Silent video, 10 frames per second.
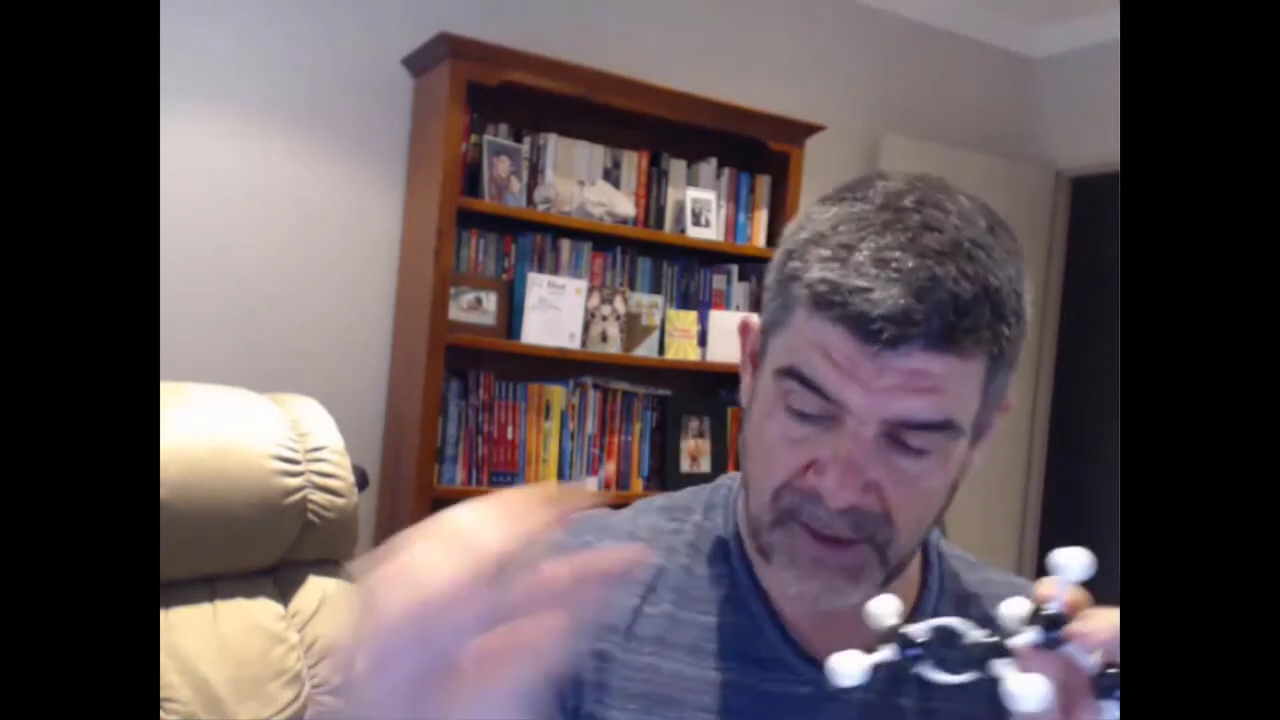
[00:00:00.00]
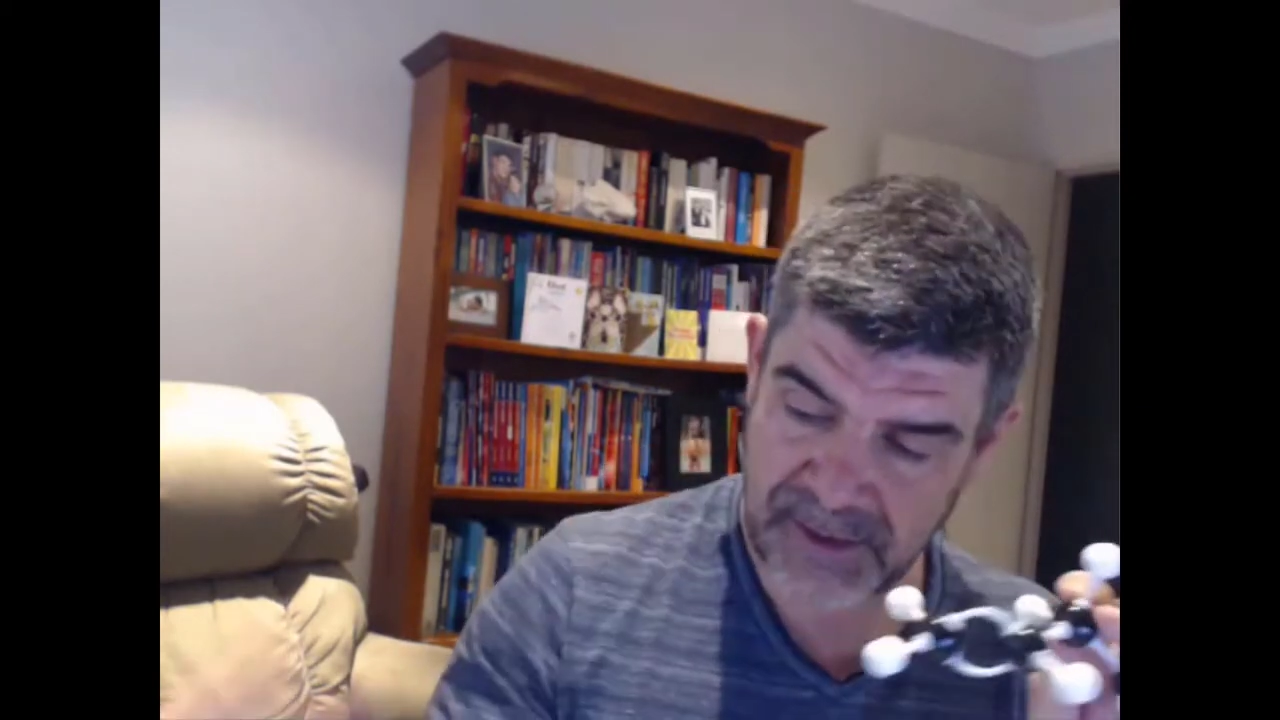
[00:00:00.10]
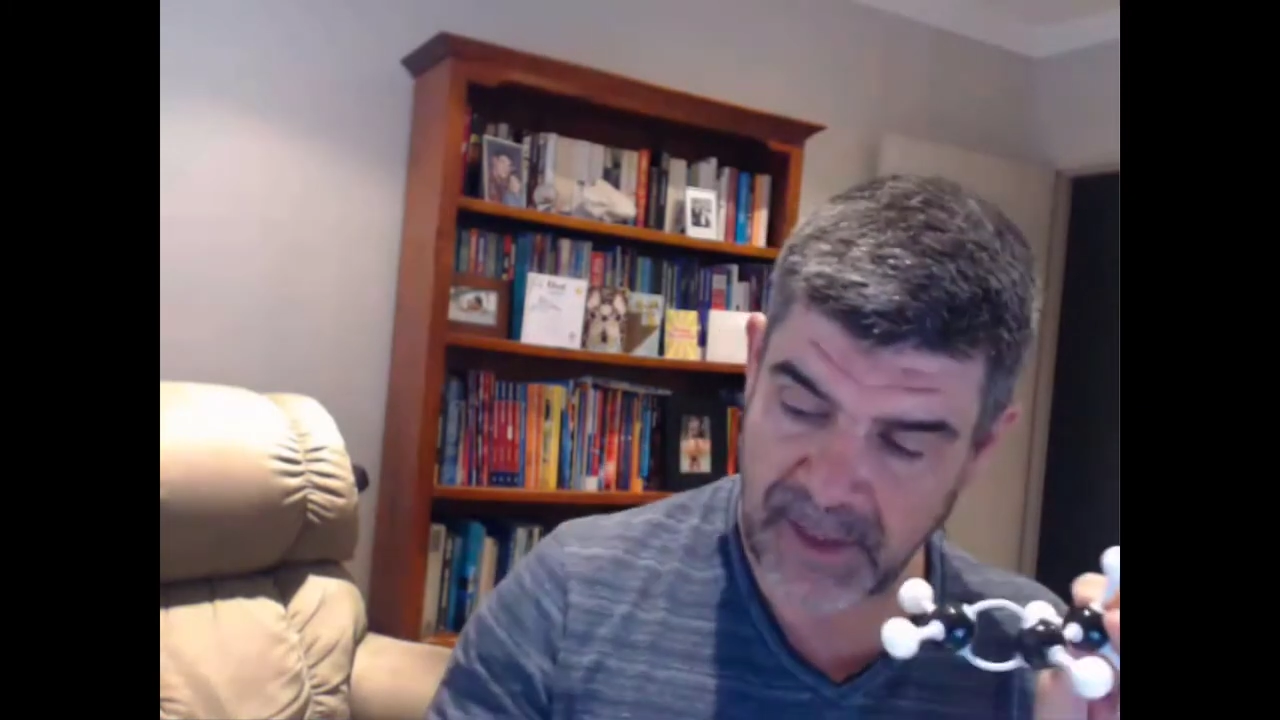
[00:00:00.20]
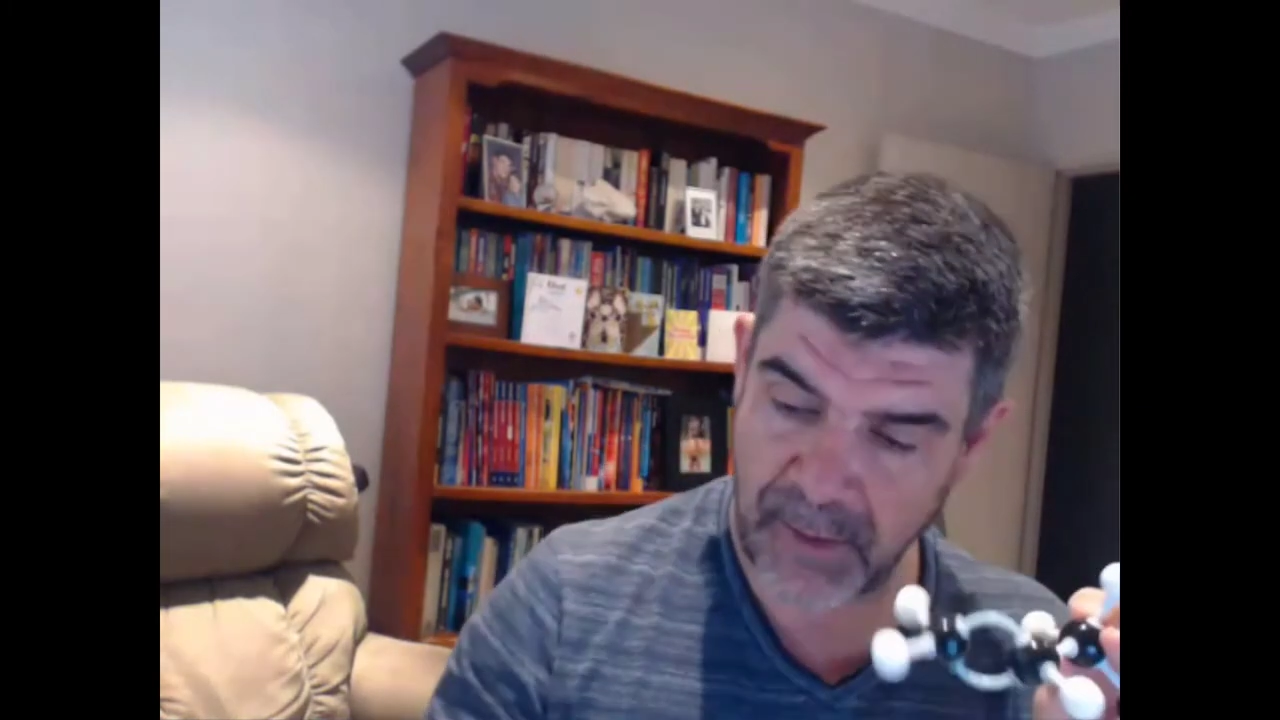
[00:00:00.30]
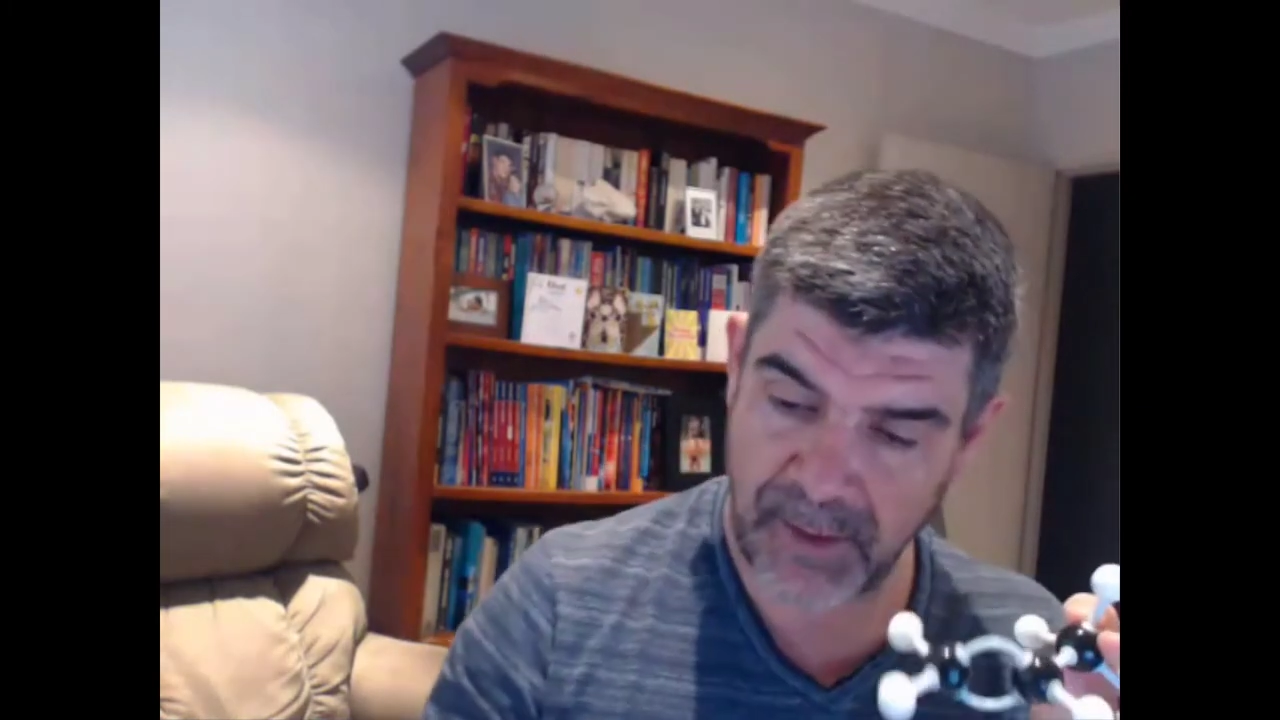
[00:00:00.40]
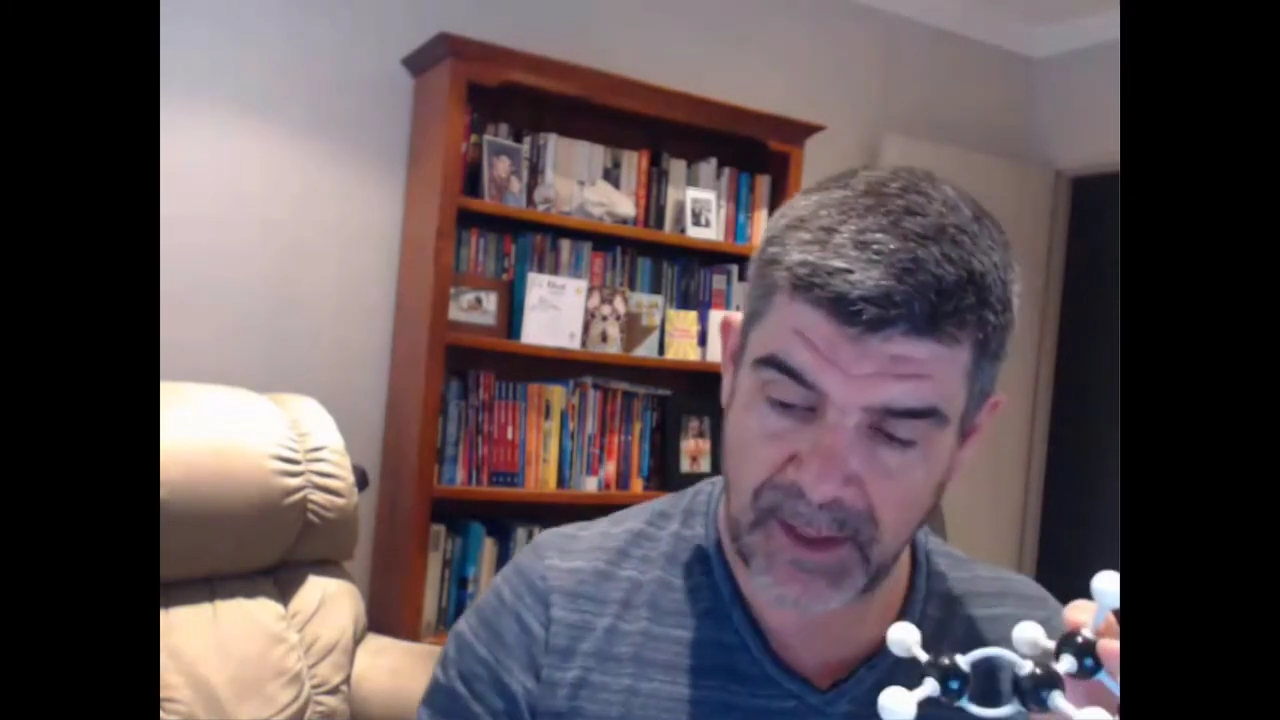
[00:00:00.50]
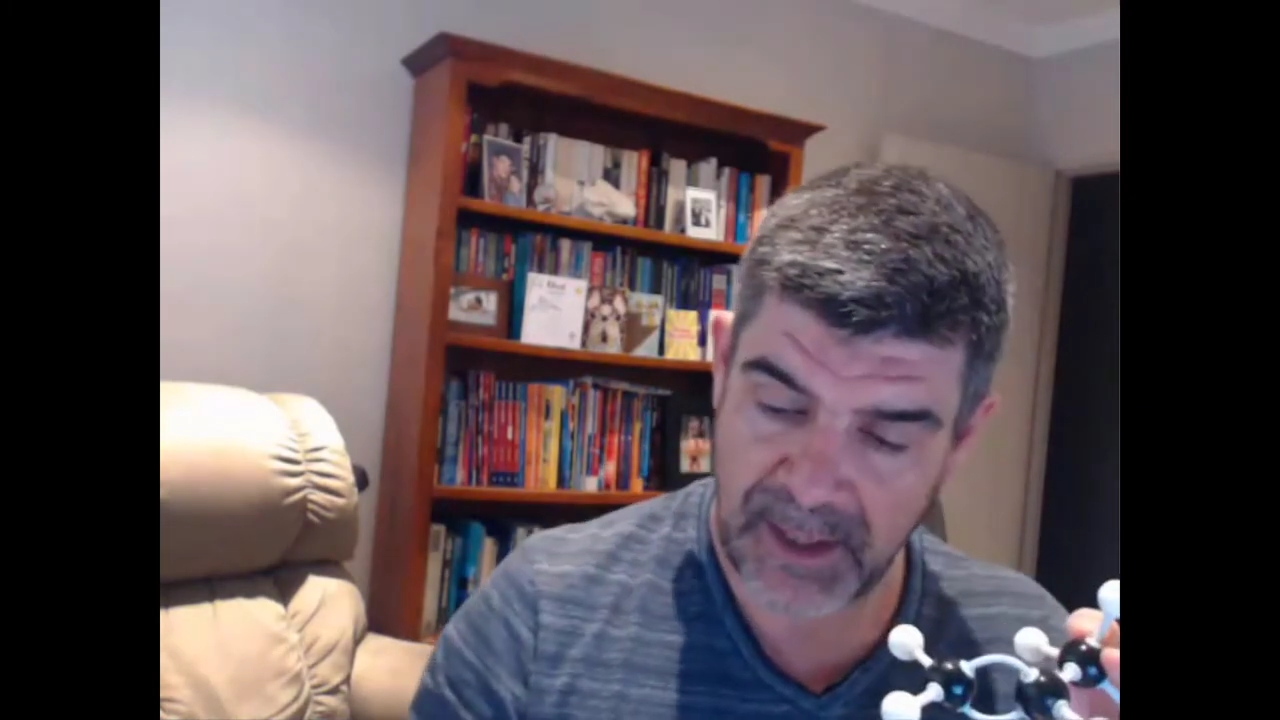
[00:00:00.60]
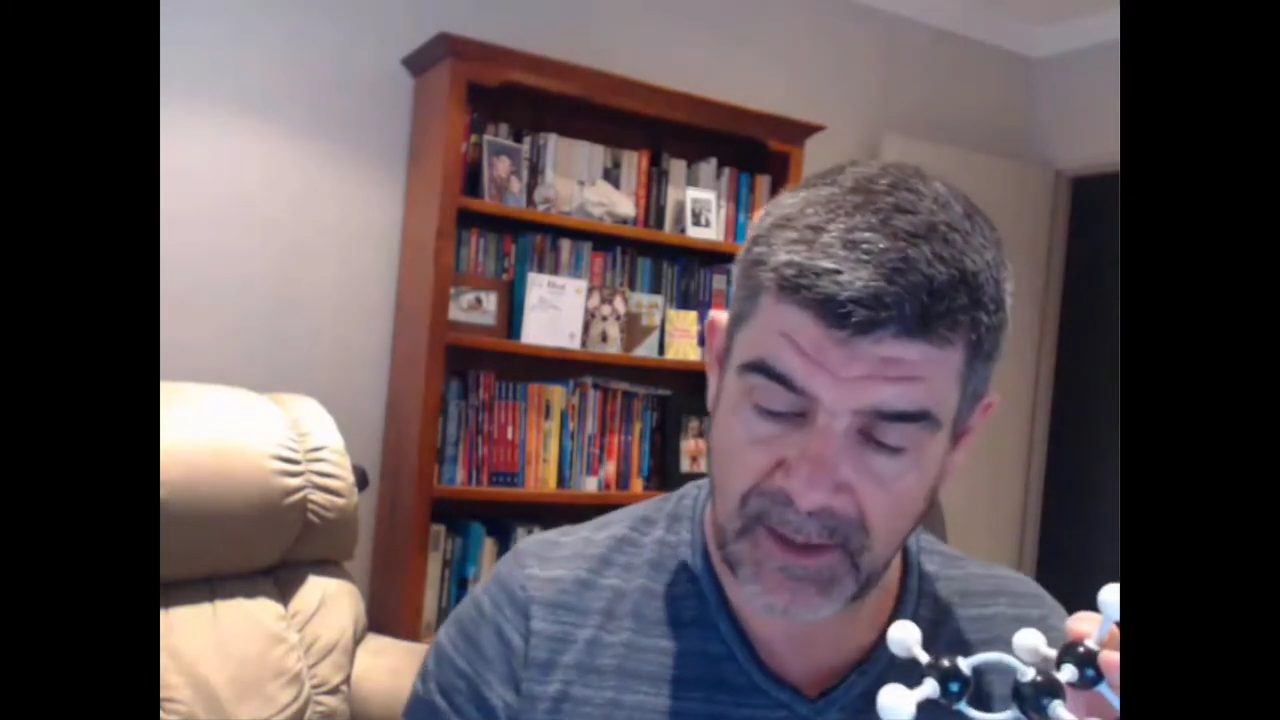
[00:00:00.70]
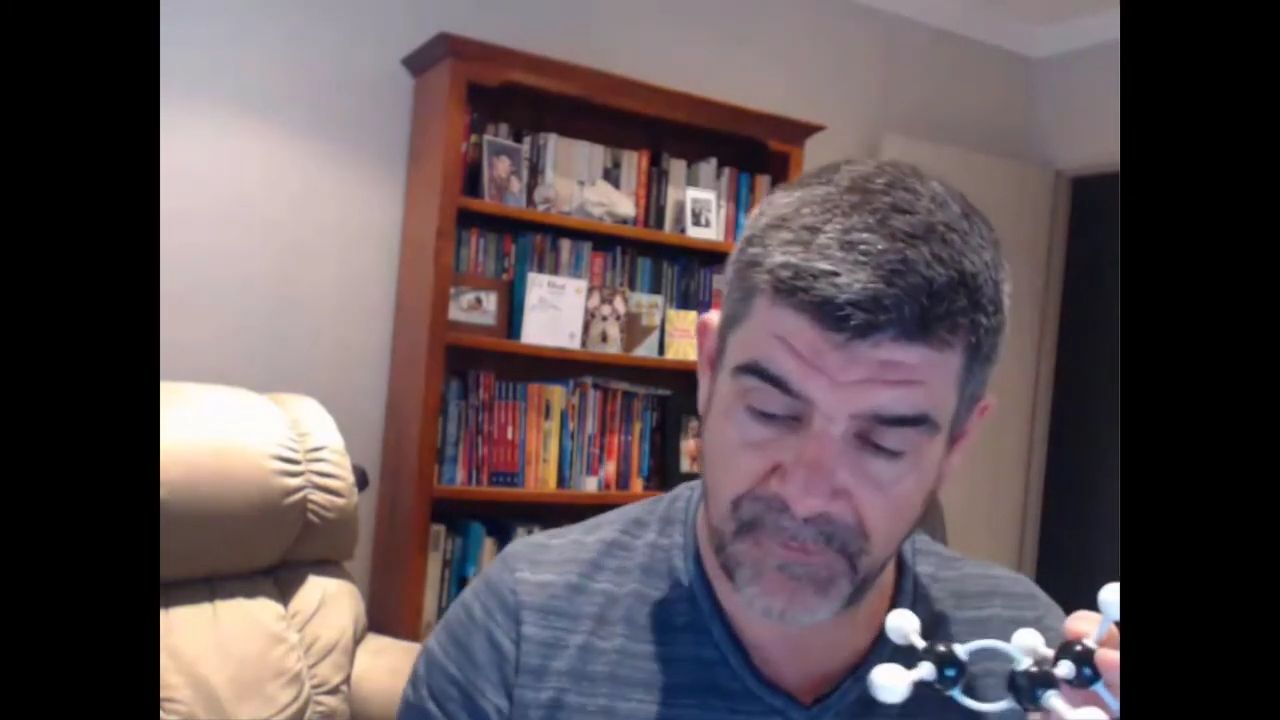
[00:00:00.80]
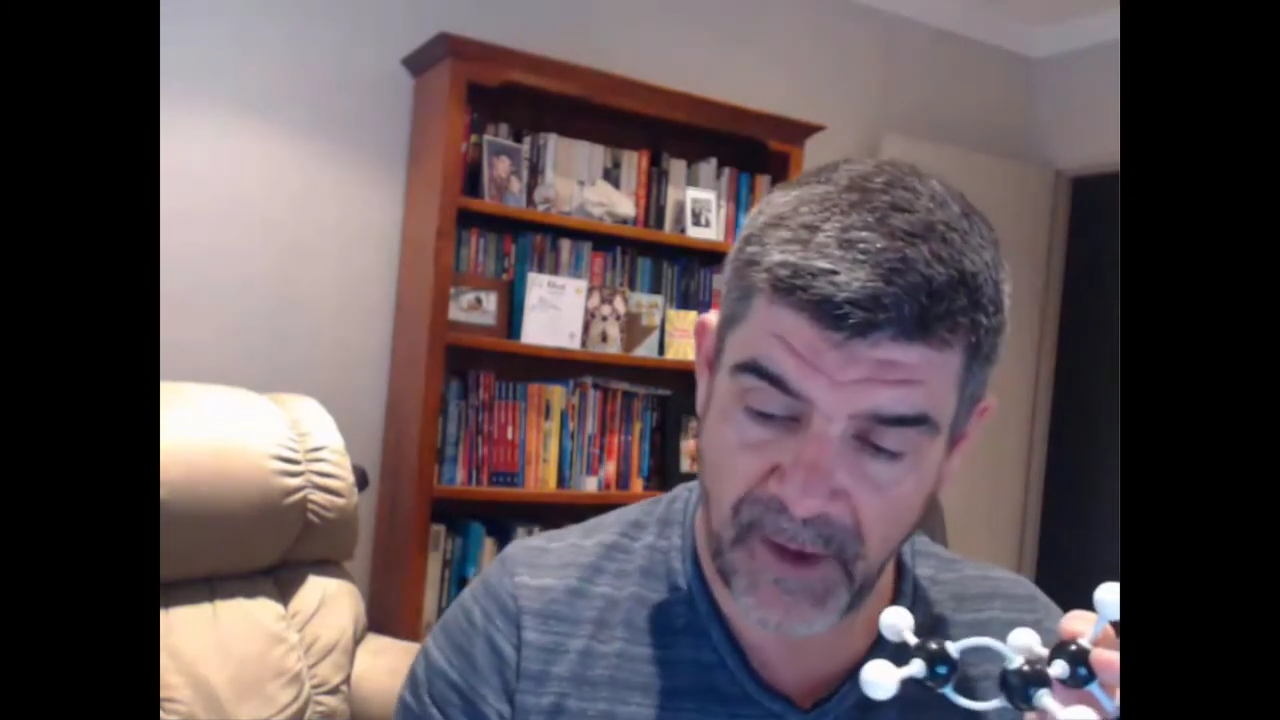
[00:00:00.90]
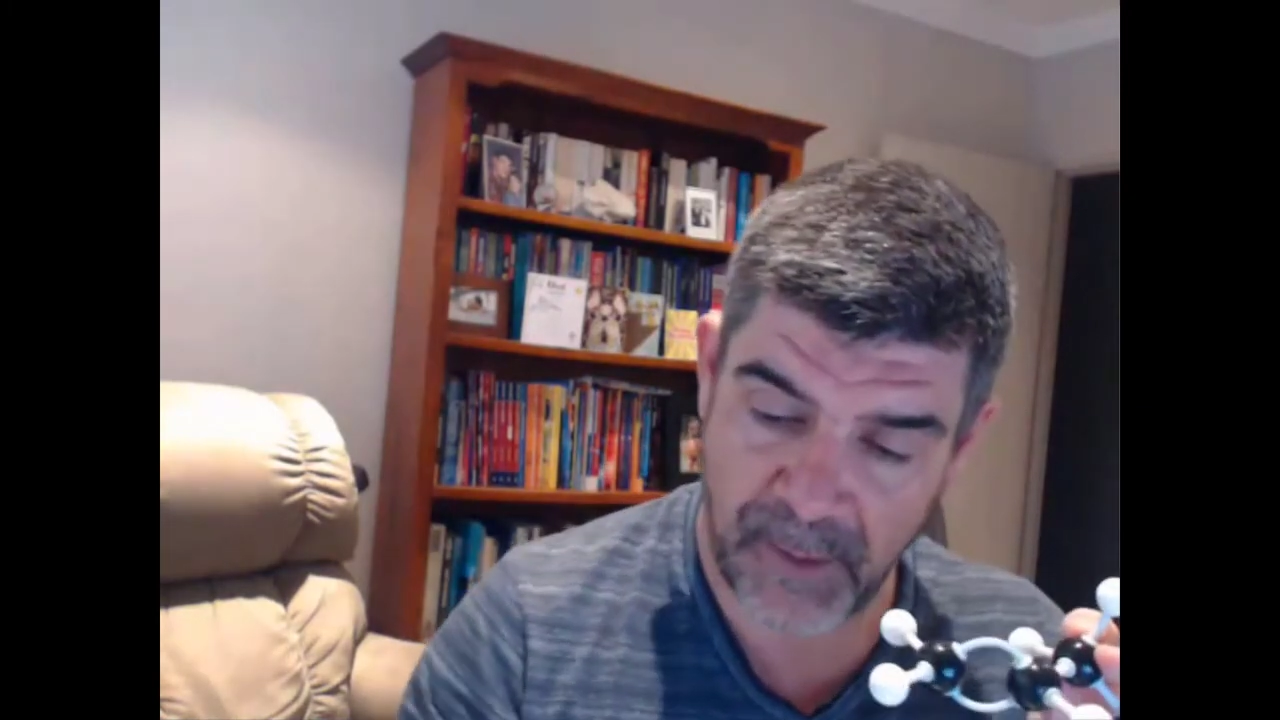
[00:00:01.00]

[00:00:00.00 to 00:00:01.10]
So if